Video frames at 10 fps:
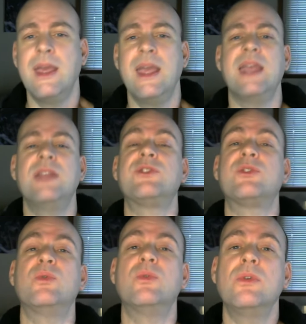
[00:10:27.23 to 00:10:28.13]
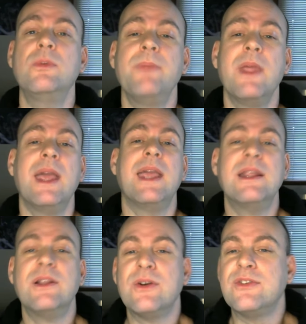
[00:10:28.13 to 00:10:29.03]
In school, he
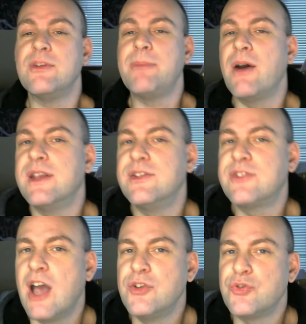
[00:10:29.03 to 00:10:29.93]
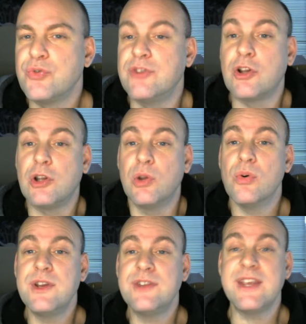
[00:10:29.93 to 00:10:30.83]
learns about his country's
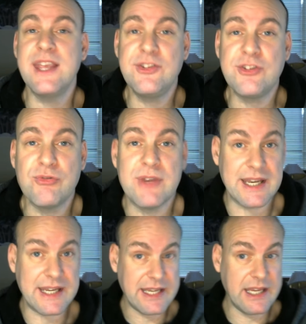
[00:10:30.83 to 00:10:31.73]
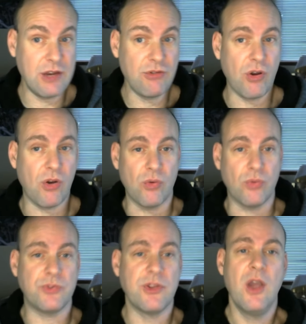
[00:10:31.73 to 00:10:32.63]
glorious history and
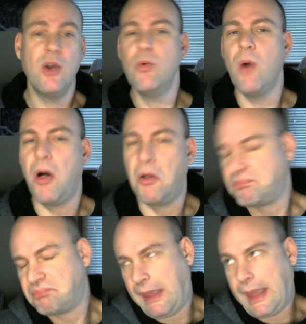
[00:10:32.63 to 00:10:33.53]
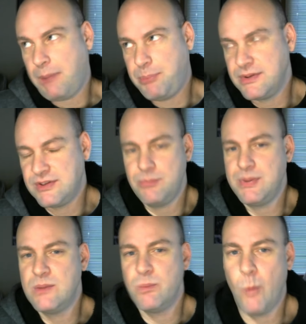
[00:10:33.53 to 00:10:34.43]
heroes, who all happen to
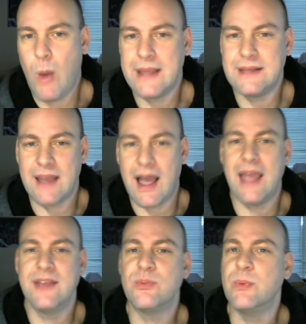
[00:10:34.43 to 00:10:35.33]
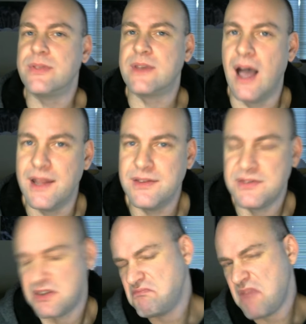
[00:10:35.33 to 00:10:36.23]
be white guys with guns
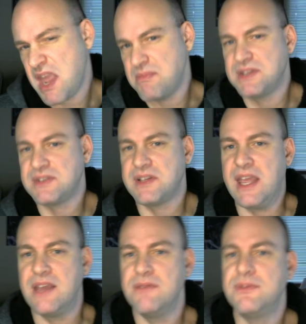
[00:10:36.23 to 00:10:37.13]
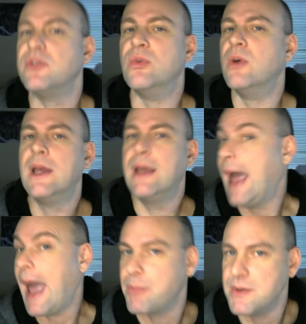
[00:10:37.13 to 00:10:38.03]
and maybe slaves who
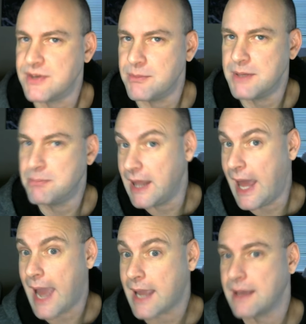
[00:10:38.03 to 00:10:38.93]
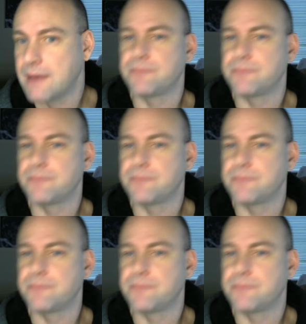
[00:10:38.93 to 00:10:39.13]
happen to be black.